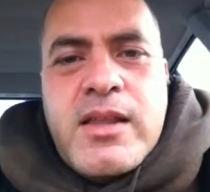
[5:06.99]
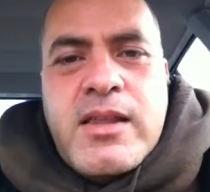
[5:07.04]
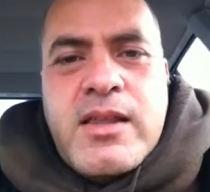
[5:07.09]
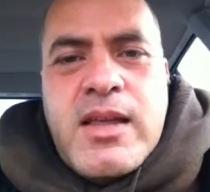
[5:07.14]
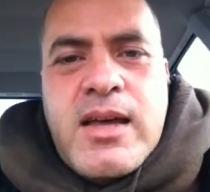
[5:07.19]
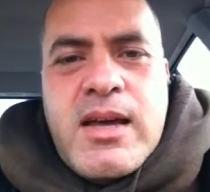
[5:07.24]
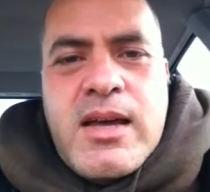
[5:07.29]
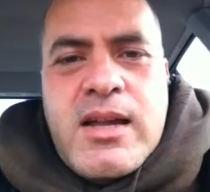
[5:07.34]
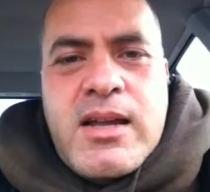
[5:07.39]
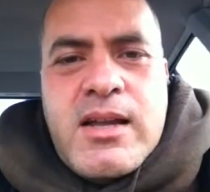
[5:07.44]

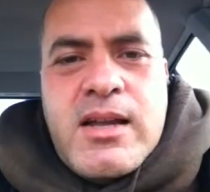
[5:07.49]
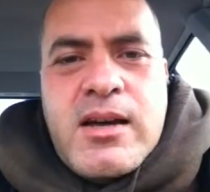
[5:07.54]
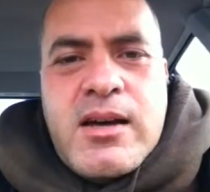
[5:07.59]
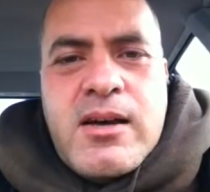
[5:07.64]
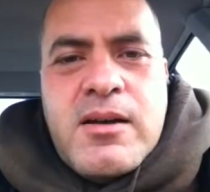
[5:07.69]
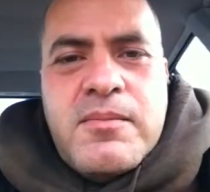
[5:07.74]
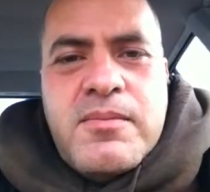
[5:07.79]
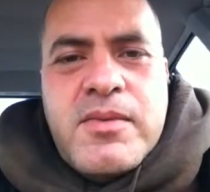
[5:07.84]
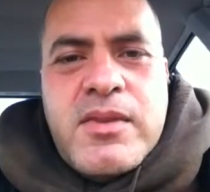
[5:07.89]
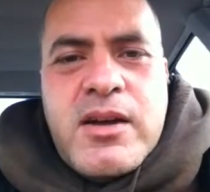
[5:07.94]
then
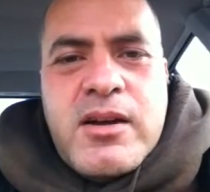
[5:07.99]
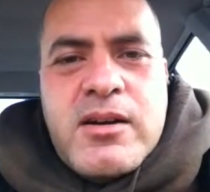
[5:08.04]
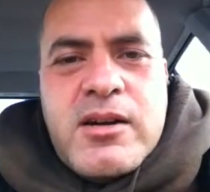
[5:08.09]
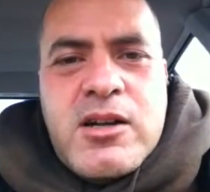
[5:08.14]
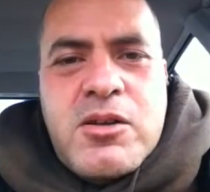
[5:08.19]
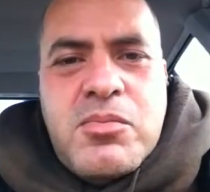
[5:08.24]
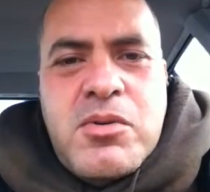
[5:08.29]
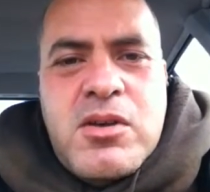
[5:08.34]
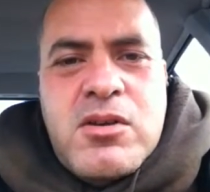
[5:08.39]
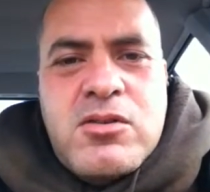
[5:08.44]
they're
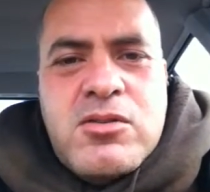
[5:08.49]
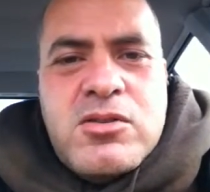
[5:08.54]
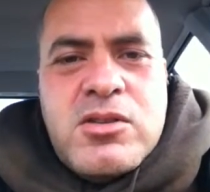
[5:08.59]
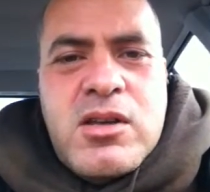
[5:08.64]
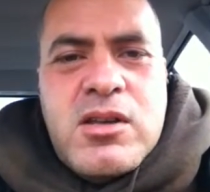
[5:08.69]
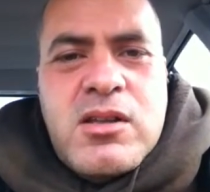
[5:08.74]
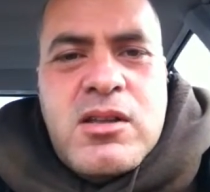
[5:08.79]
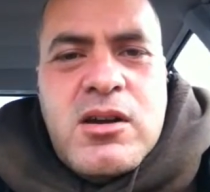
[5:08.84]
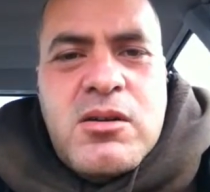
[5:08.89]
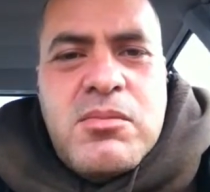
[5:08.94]
going to be
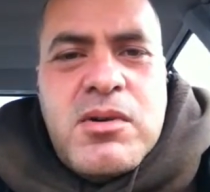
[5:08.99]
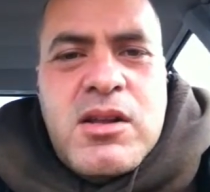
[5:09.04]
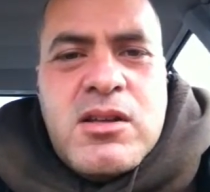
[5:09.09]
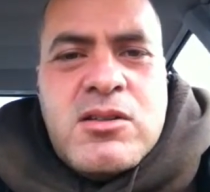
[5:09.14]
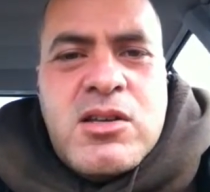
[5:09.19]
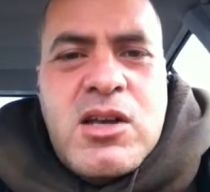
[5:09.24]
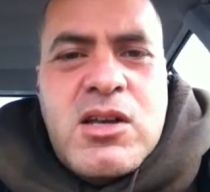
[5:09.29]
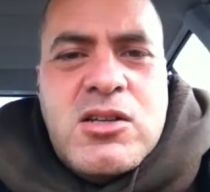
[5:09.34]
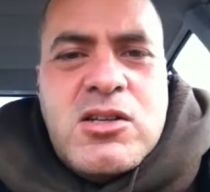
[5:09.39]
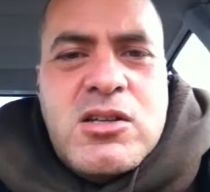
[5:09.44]
using their
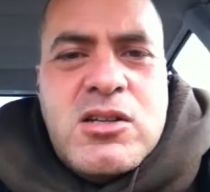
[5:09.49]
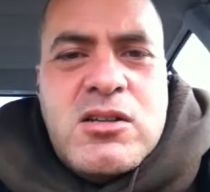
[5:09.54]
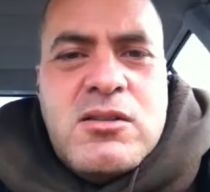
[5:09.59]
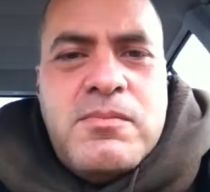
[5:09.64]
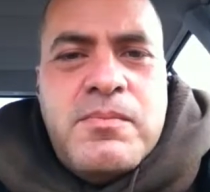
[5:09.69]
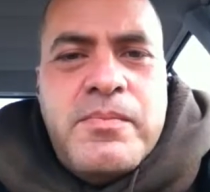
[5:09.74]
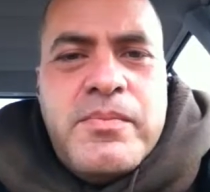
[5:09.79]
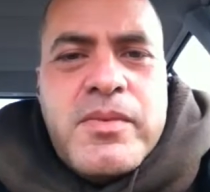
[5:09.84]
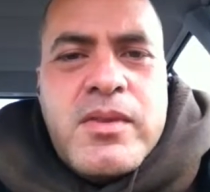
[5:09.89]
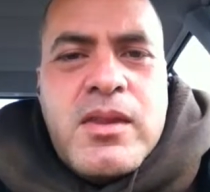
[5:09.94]

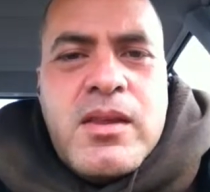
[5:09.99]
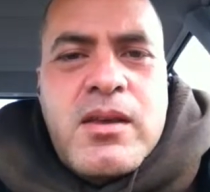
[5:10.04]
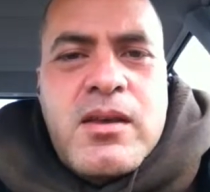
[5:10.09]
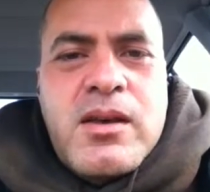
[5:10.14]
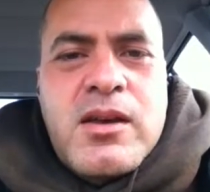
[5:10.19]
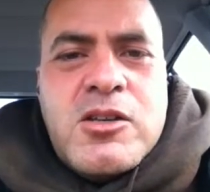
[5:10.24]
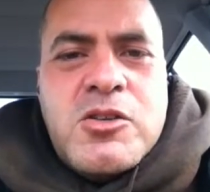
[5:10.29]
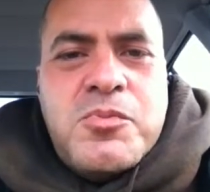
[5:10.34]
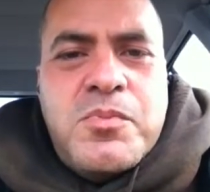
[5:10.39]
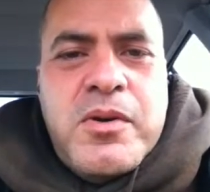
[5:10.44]
meditation
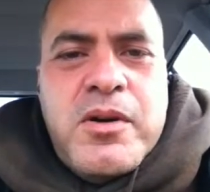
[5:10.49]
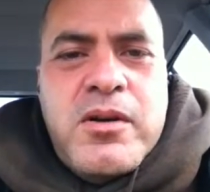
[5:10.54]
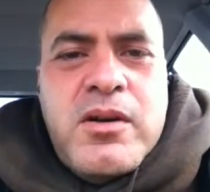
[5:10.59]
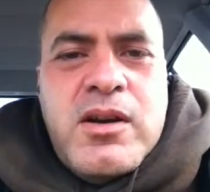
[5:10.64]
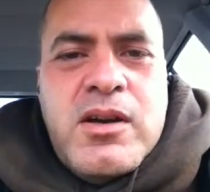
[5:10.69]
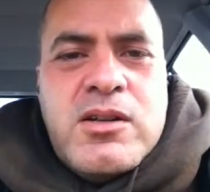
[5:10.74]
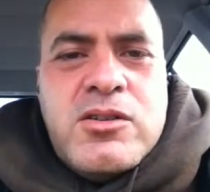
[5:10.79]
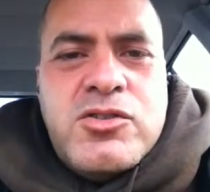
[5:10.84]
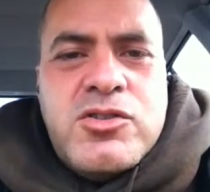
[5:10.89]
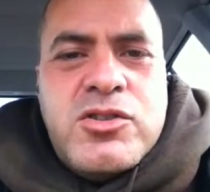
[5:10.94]

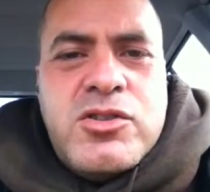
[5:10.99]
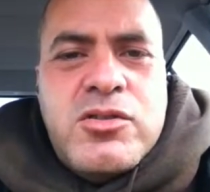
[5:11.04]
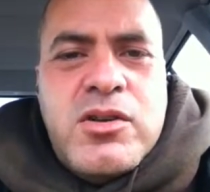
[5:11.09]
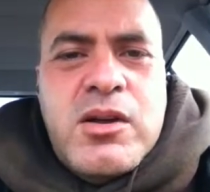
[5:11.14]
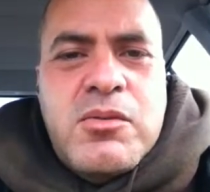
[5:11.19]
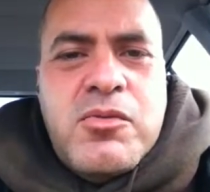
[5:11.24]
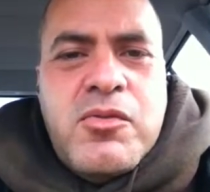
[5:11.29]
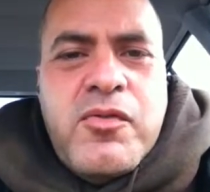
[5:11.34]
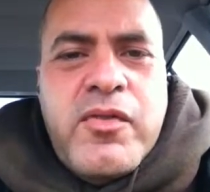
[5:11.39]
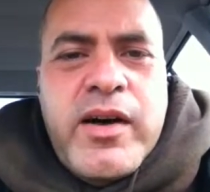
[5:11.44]
experience to
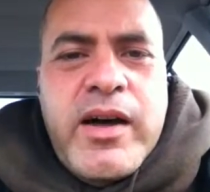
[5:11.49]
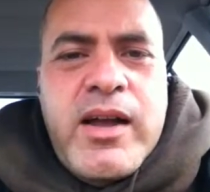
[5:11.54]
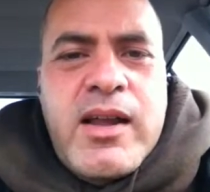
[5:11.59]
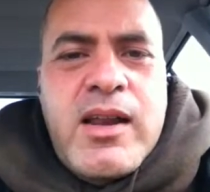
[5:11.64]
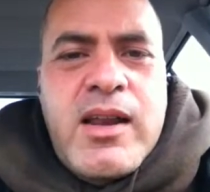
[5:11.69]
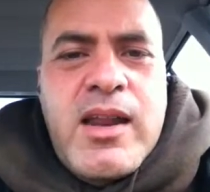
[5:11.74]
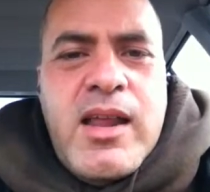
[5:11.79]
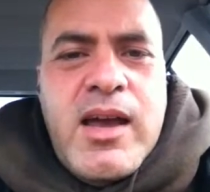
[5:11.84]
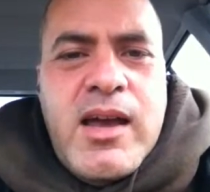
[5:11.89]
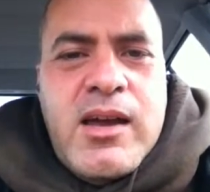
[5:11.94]

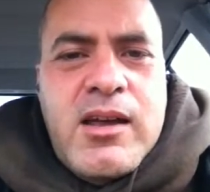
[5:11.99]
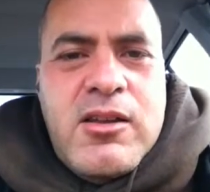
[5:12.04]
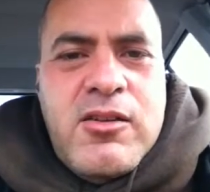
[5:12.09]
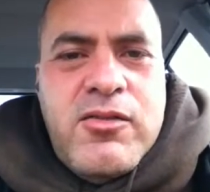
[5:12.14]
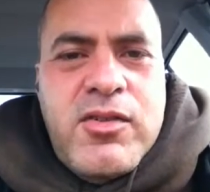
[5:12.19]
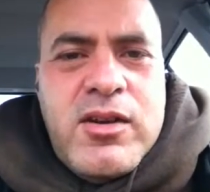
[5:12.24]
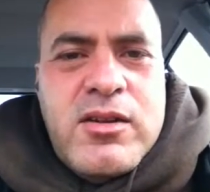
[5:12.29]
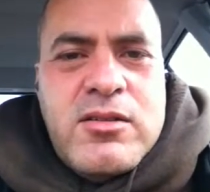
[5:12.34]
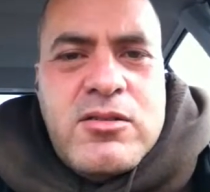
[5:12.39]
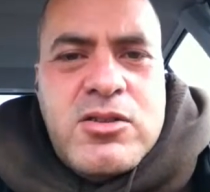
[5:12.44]
amplify
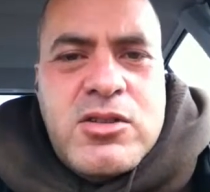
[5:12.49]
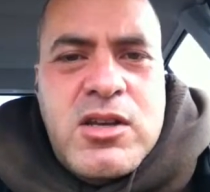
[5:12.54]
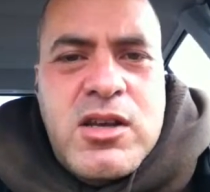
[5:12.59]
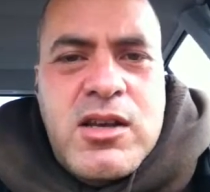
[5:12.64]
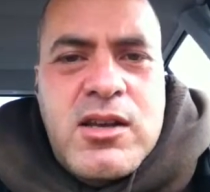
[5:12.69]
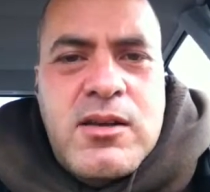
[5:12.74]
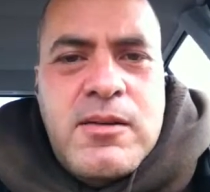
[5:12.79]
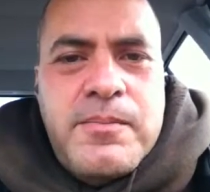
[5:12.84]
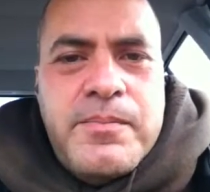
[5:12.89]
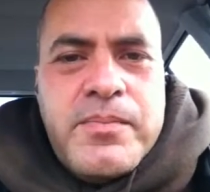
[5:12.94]
negative
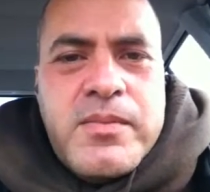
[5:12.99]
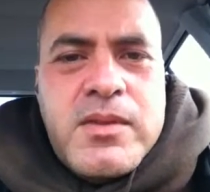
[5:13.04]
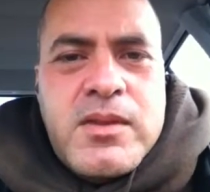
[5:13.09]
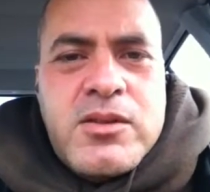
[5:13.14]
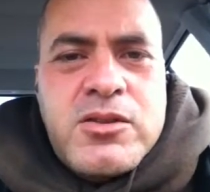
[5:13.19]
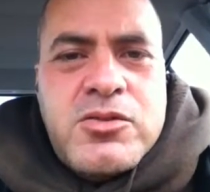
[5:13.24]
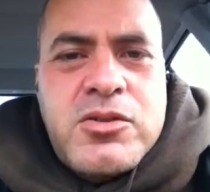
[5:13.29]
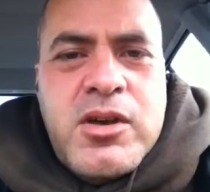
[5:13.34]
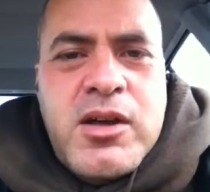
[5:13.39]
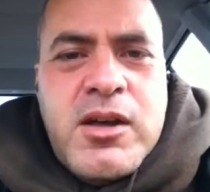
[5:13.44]
energy
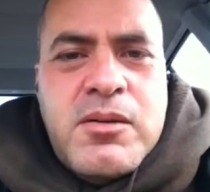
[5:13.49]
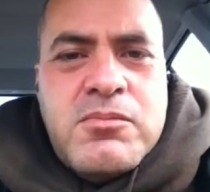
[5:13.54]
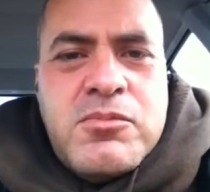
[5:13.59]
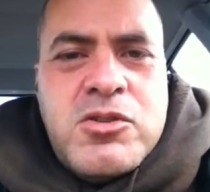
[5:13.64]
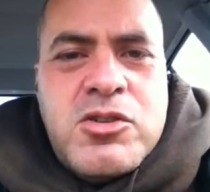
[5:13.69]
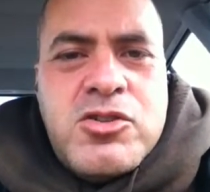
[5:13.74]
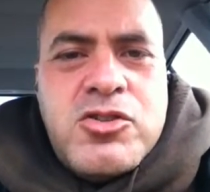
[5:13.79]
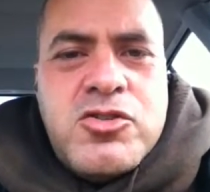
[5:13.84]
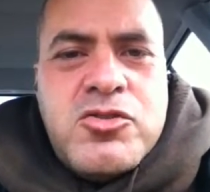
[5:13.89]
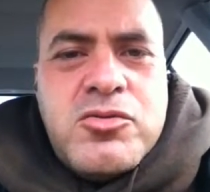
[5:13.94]
to help
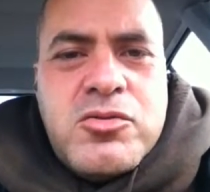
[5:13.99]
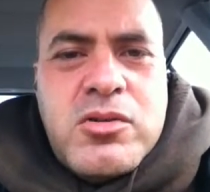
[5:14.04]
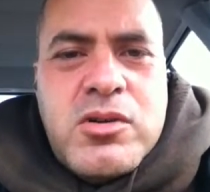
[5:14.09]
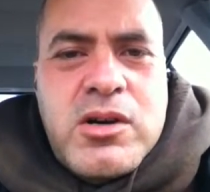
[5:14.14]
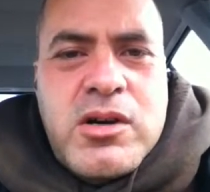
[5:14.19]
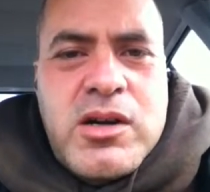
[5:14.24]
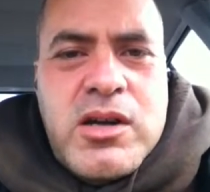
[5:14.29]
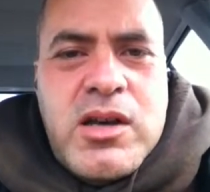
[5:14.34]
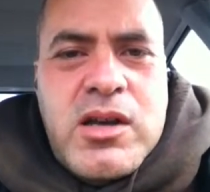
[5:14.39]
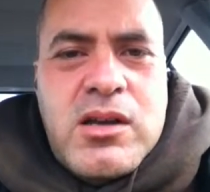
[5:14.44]

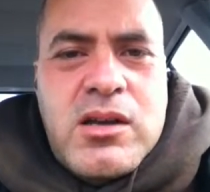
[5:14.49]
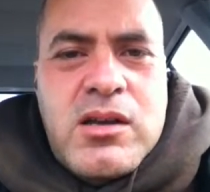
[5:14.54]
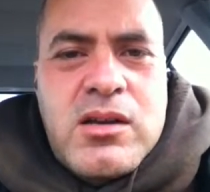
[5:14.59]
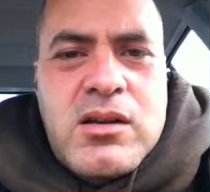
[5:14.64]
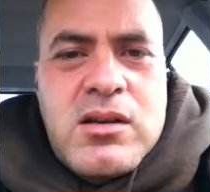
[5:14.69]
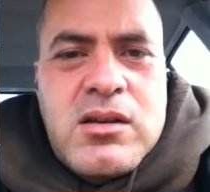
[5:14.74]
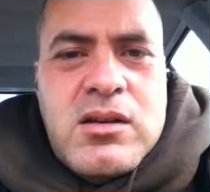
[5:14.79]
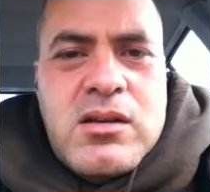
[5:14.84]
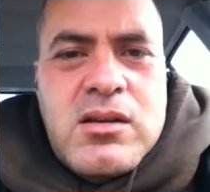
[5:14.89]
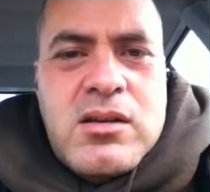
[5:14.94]
destroy
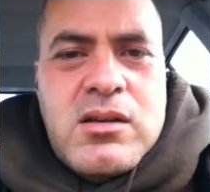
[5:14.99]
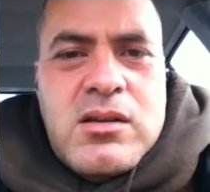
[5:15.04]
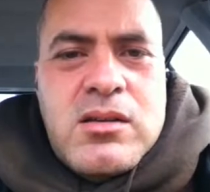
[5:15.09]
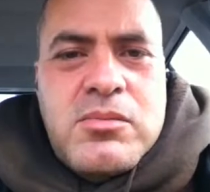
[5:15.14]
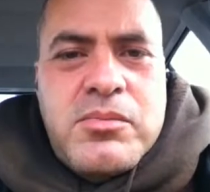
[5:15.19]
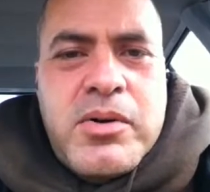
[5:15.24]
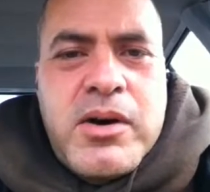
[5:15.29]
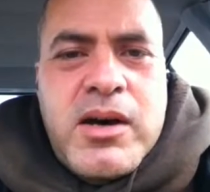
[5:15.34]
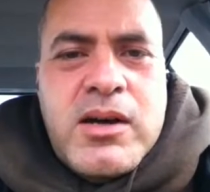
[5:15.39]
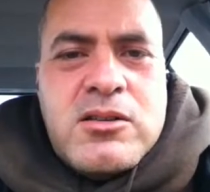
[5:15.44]

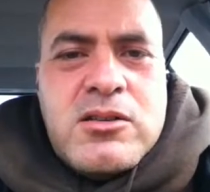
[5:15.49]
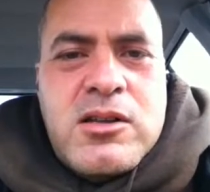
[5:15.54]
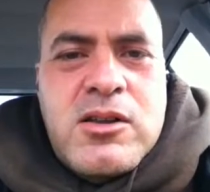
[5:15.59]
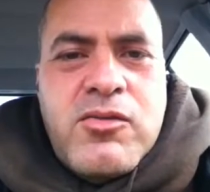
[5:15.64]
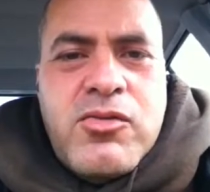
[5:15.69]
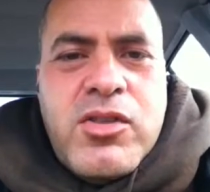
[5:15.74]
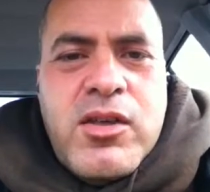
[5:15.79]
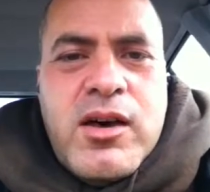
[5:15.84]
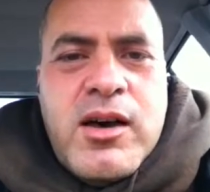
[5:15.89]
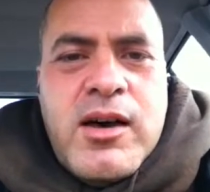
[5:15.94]

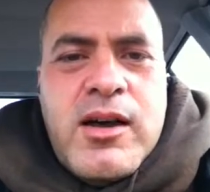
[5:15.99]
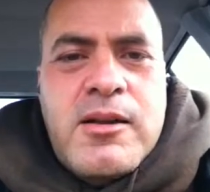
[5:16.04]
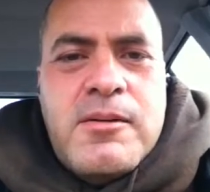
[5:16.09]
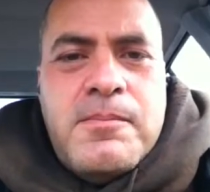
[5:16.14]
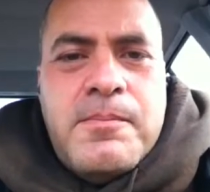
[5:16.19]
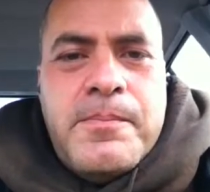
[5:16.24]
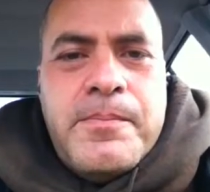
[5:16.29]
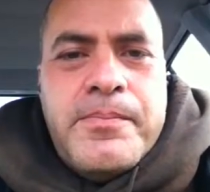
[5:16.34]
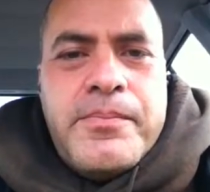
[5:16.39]
positive thought.